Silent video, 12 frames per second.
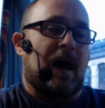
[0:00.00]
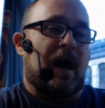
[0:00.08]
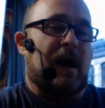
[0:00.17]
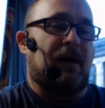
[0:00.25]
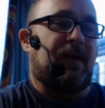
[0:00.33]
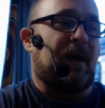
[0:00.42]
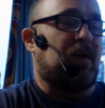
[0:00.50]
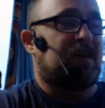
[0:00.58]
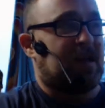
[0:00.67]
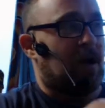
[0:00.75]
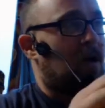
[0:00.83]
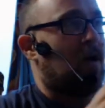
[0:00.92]
uh, they would
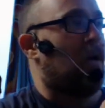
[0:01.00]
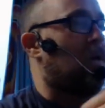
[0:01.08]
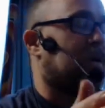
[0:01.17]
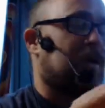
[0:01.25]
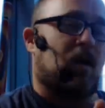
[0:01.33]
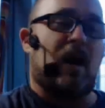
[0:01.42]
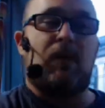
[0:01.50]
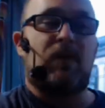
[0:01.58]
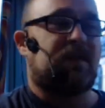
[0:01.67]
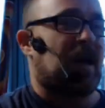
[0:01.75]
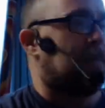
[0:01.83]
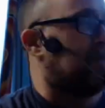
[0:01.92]
say, Oh, you know, I
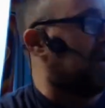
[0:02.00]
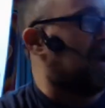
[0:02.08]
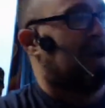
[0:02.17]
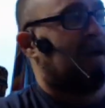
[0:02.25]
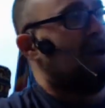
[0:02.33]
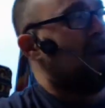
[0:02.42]
was up and I